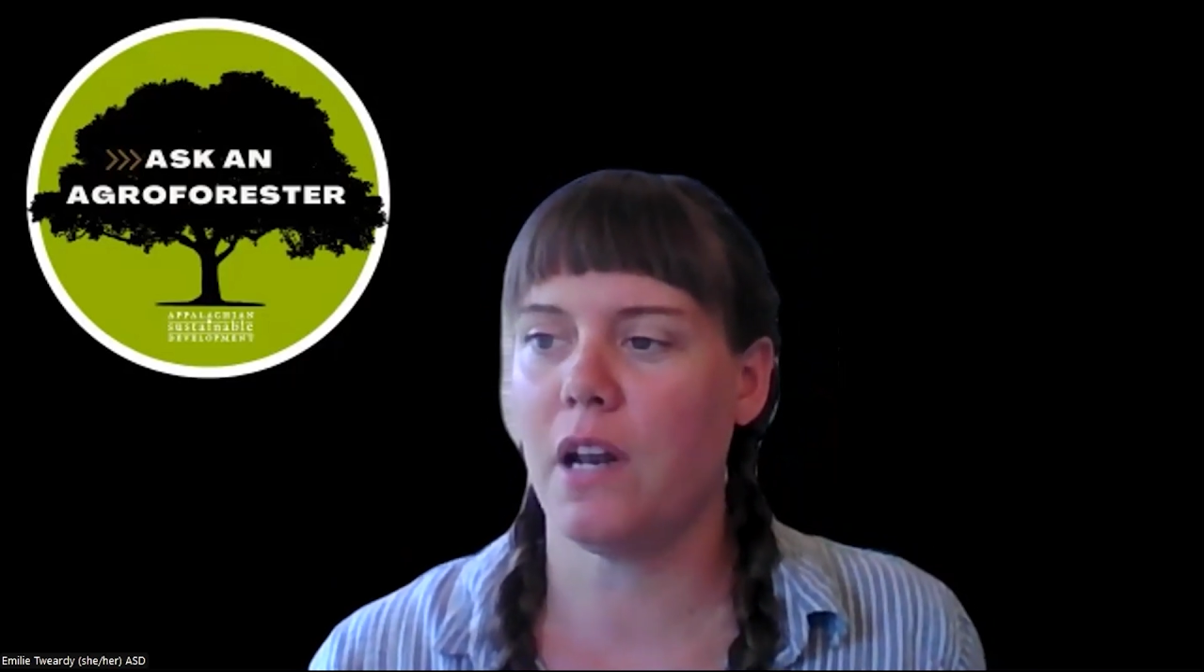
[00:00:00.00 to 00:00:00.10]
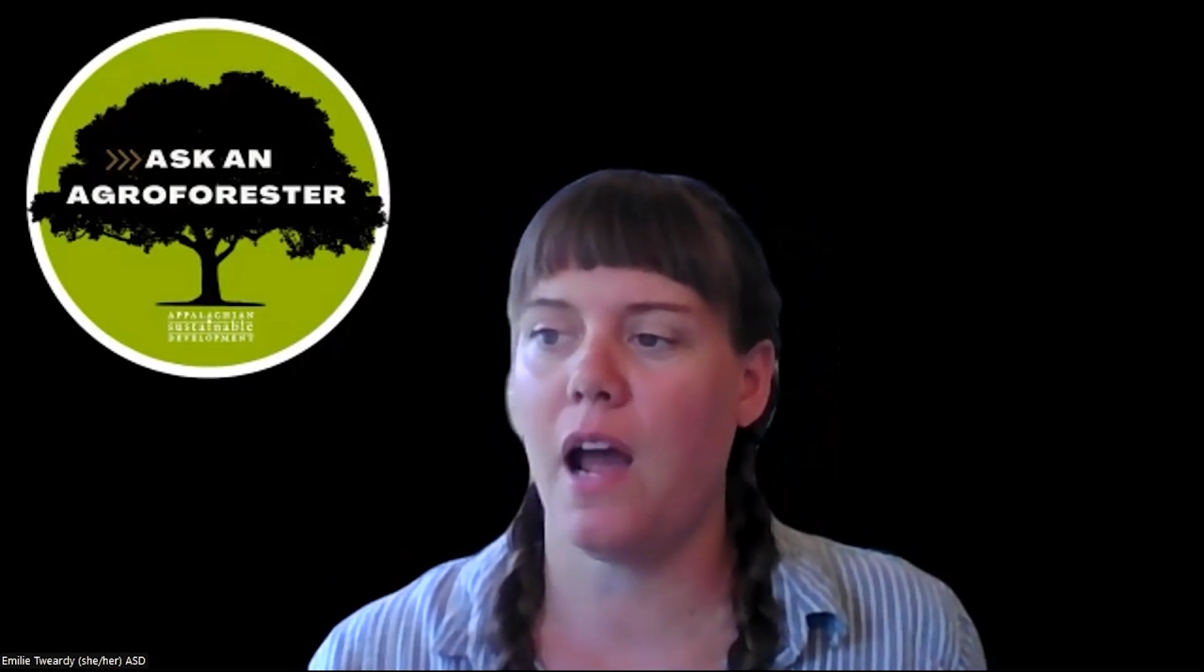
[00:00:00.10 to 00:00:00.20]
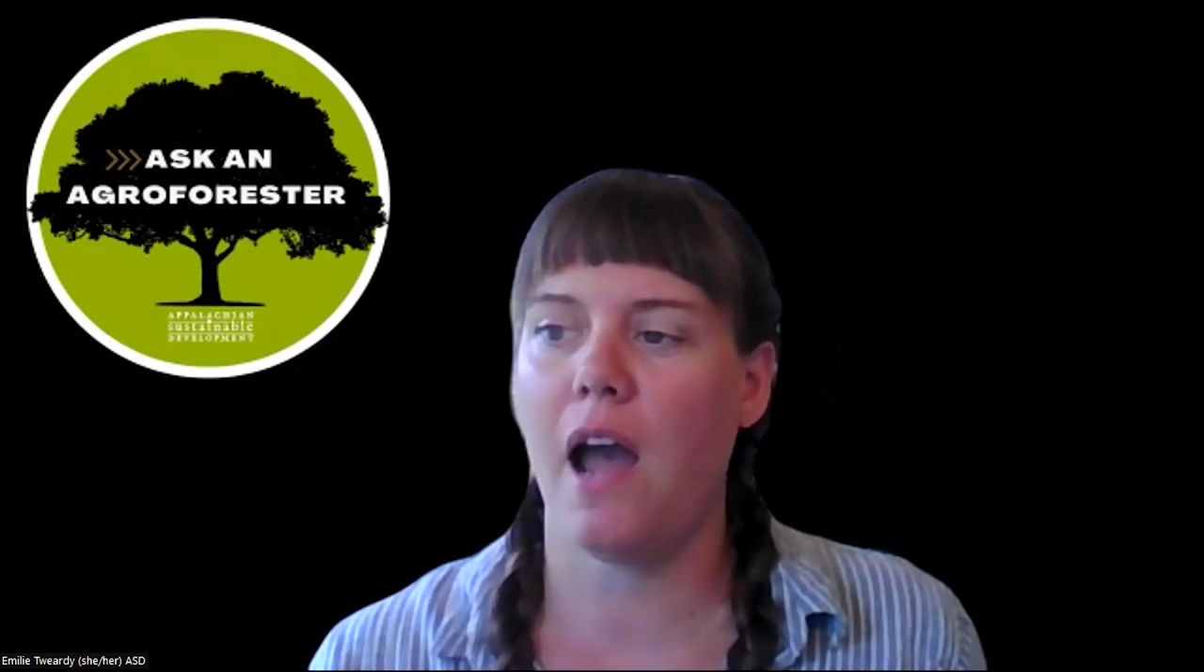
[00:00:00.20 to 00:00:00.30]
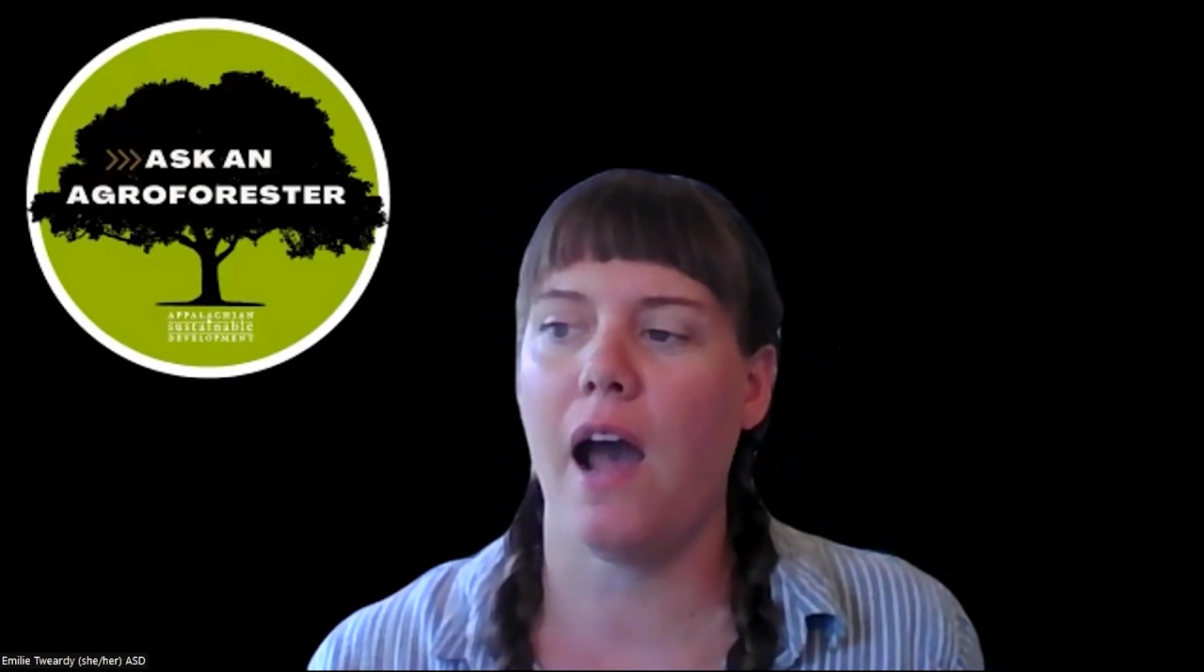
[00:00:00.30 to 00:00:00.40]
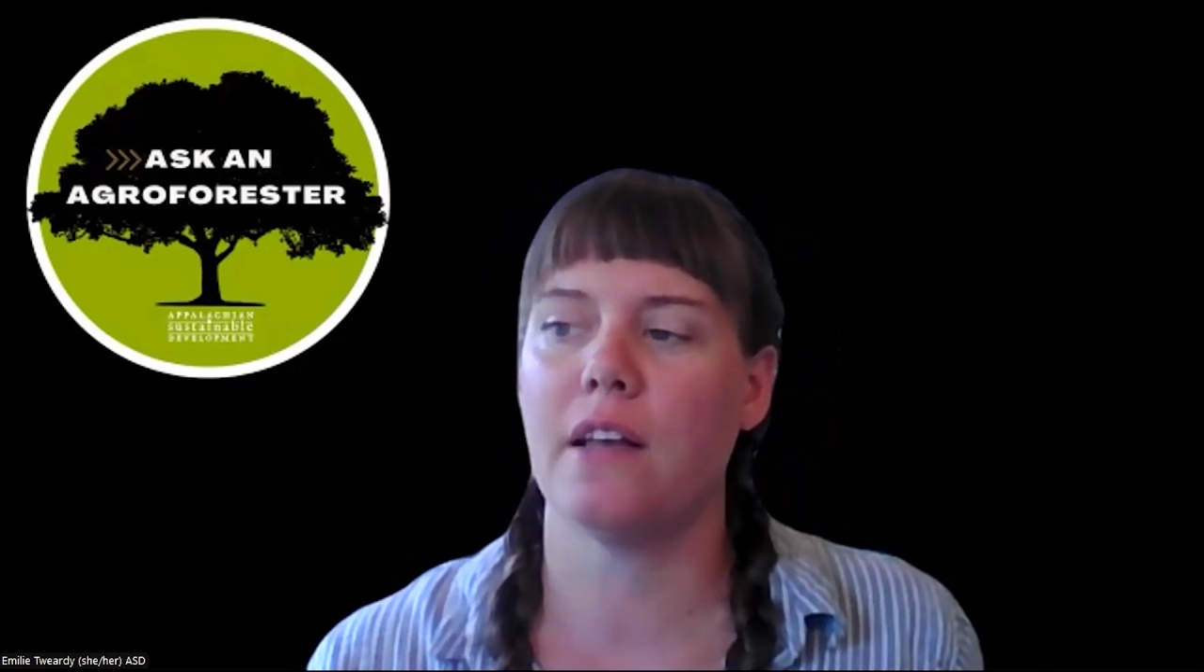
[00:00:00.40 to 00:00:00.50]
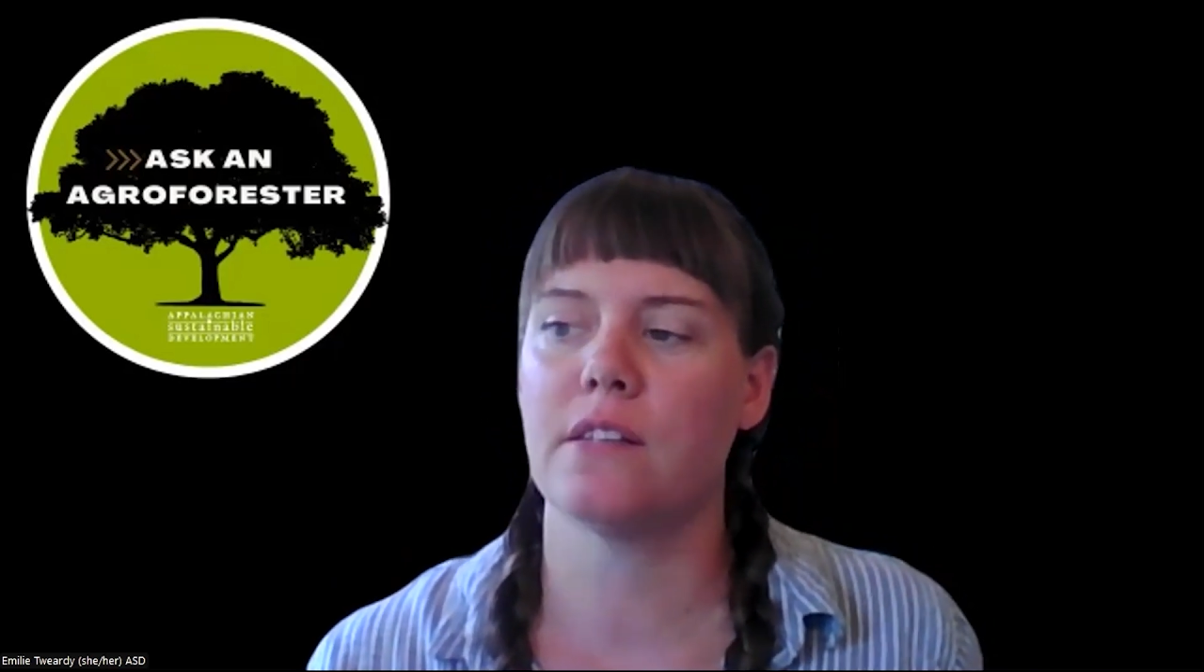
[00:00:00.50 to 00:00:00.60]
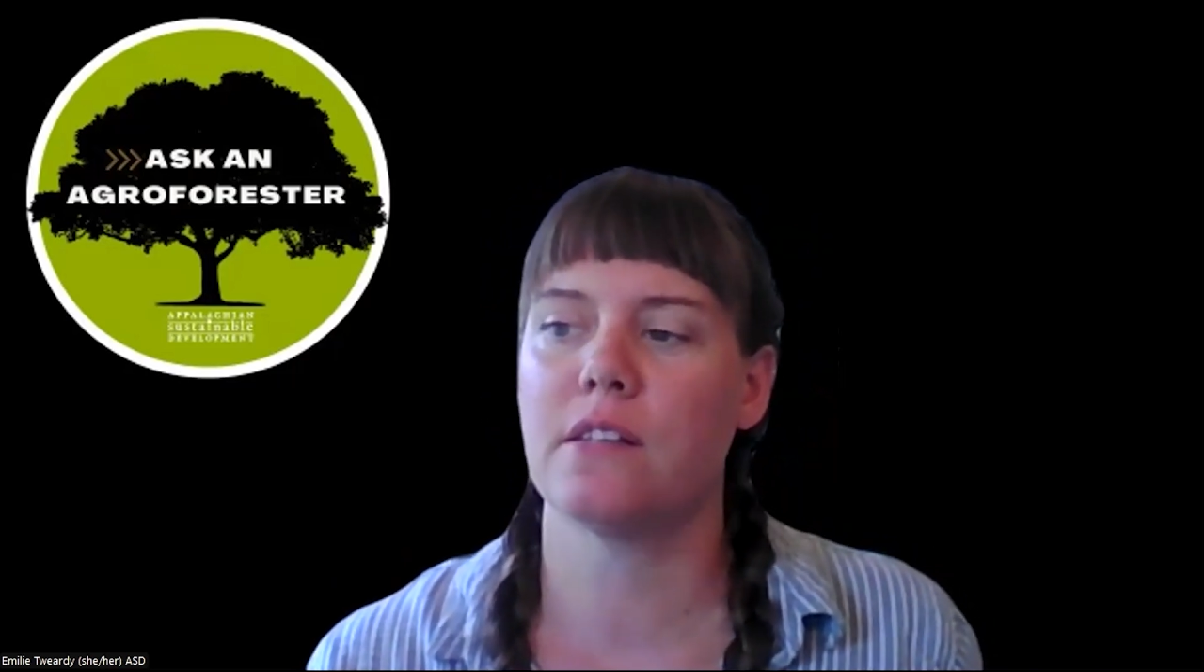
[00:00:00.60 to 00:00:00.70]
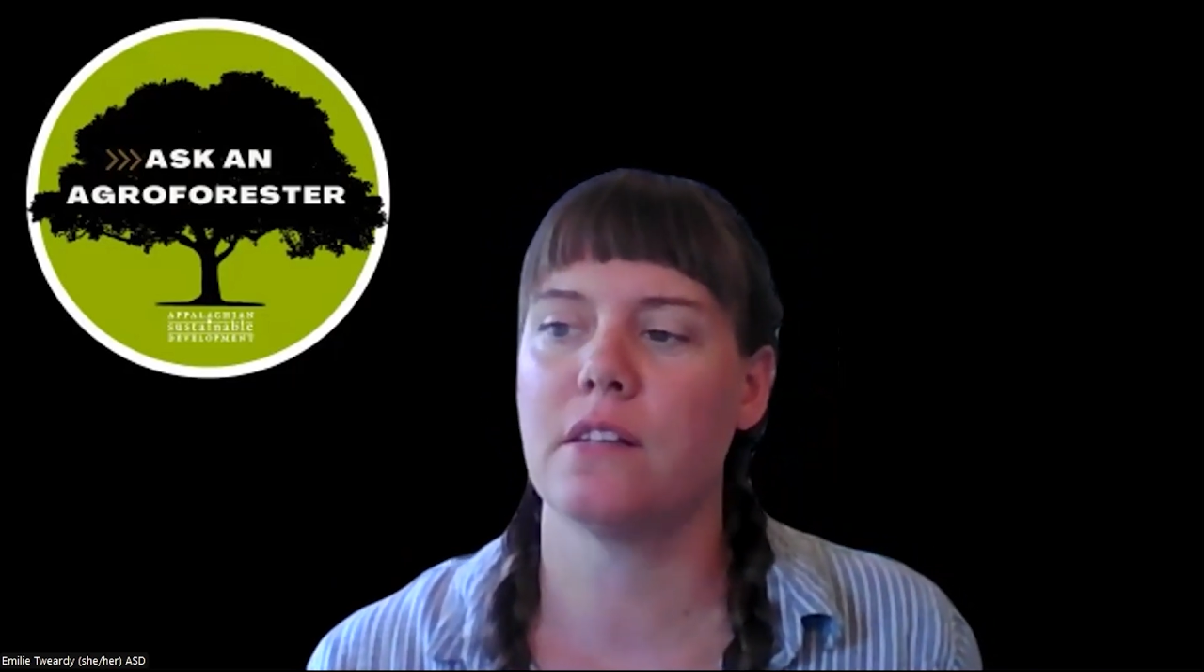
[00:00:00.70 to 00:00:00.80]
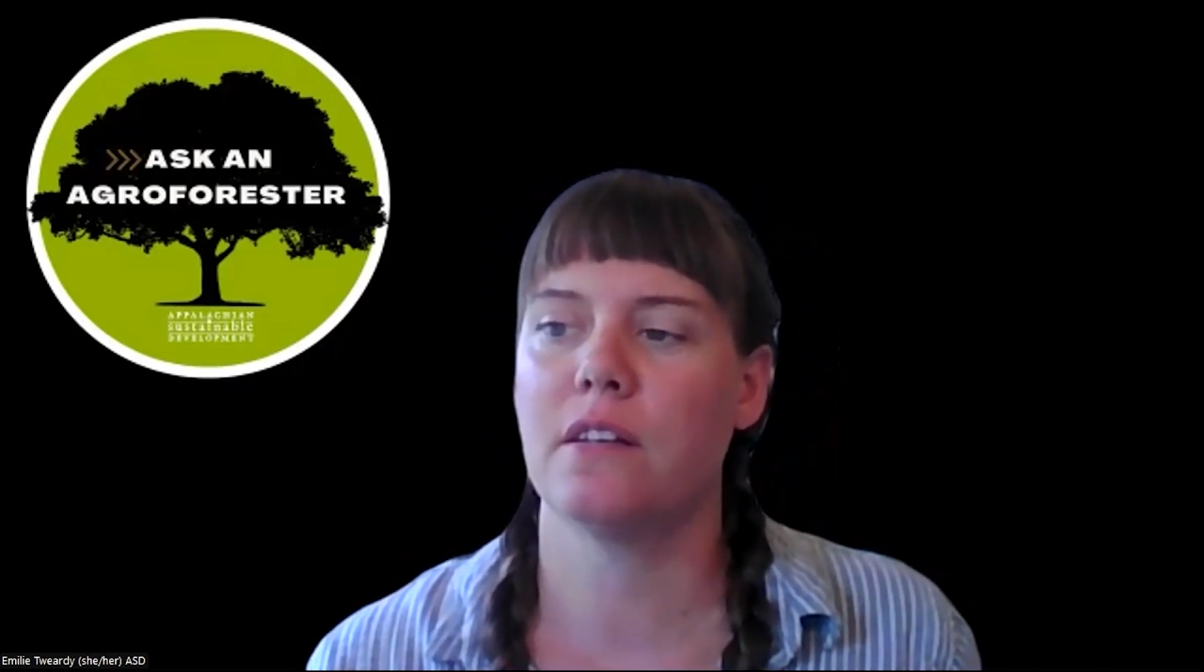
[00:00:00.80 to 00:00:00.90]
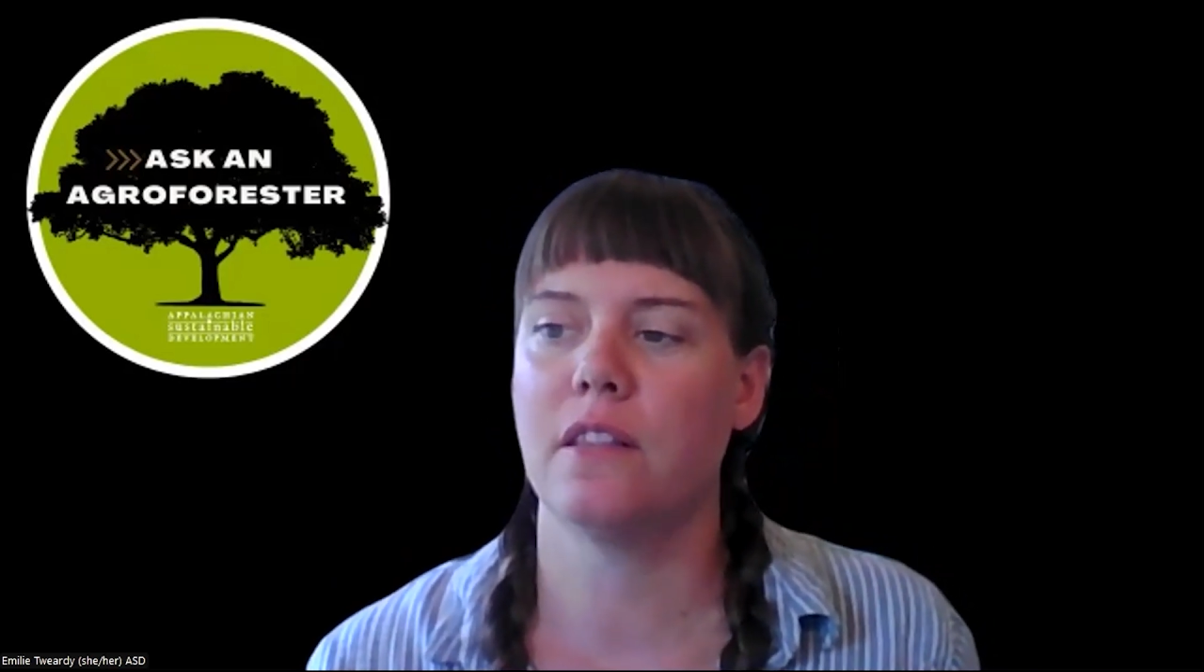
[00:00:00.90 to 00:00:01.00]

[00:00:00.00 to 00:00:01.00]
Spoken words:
going to ask